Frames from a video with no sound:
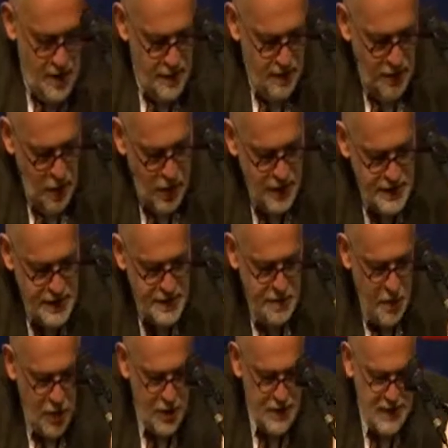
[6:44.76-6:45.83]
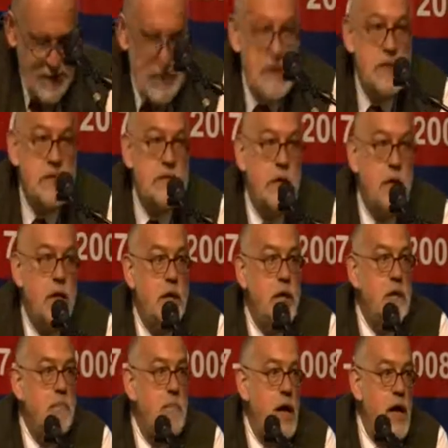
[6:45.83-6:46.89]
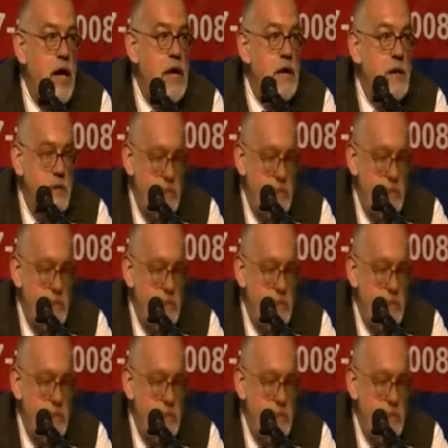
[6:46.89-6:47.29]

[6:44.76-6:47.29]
The first point is by